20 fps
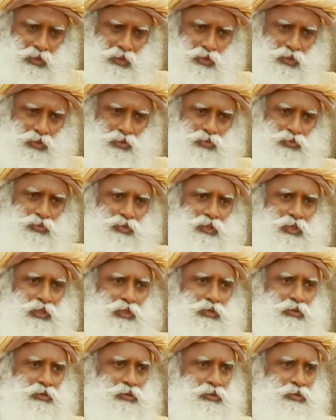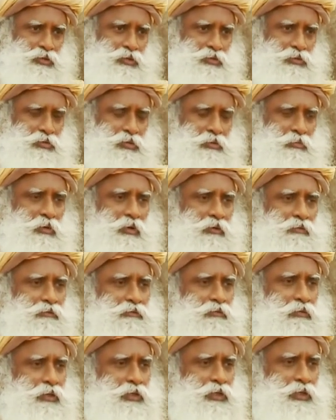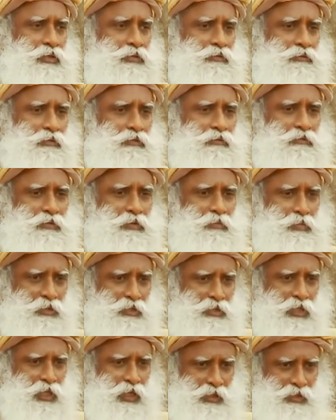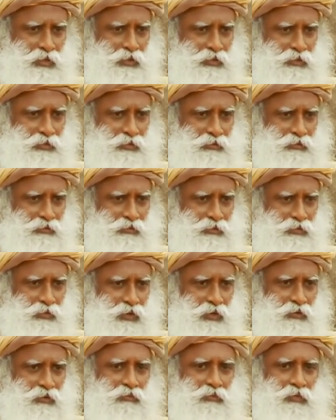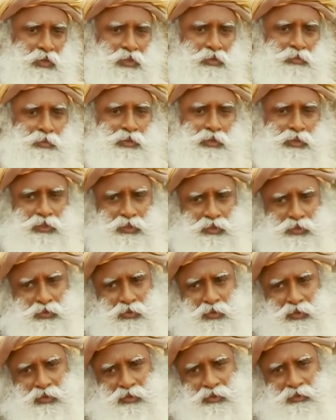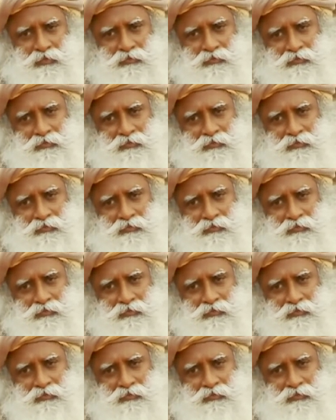you reconstitute about 40 to 50% of what's been destroyed.